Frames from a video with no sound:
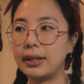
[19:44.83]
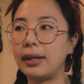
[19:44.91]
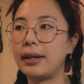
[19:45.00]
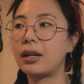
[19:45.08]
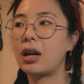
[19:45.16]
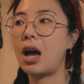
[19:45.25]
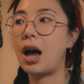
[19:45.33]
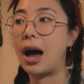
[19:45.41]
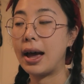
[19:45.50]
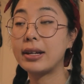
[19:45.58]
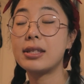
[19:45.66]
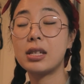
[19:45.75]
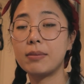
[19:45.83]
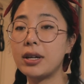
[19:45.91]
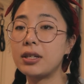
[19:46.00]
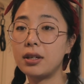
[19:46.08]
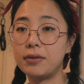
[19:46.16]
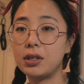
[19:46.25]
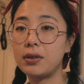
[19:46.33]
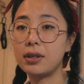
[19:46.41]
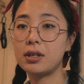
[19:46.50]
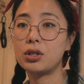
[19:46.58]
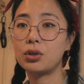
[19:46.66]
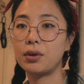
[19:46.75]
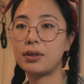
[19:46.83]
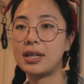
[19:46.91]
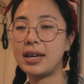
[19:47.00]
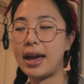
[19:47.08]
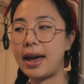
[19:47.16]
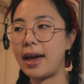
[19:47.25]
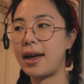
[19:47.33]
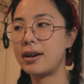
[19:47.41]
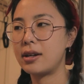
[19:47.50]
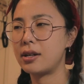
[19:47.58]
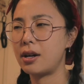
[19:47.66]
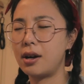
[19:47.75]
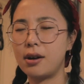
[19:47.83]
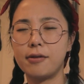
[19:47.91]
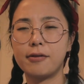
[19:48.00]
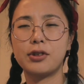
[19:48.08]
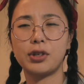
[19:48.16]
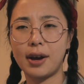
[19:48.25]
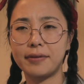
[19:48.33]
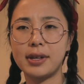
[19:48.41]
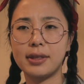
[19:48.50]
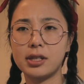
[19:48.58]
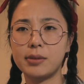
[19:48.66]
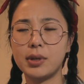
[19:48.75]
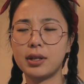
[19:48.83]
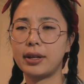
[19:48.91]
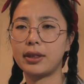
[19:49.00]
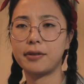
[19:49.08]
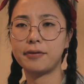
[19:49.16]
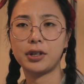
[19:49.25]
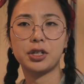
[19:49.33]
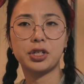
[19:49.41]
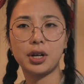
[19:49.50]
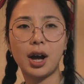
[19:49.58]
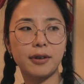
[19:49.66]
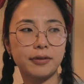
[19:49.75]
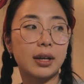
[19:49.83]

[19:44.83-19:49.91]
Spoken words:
Like I could see myself doing this toward the end of drafting this book, like the first draft.